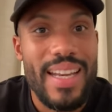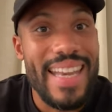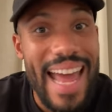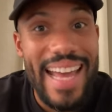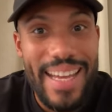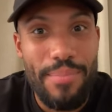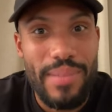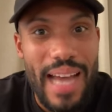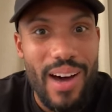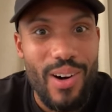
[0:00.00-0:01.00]
let him
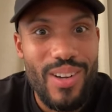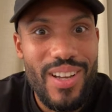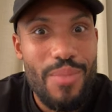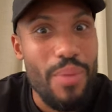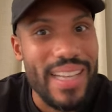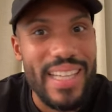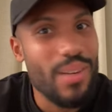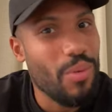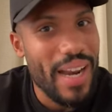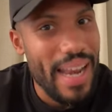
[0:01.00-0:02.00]
down, but I
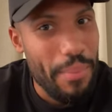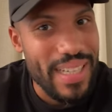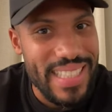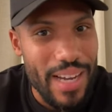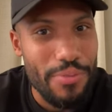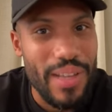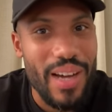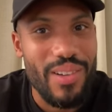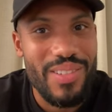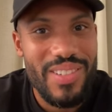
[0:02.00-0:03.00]
didn't want to let myself down.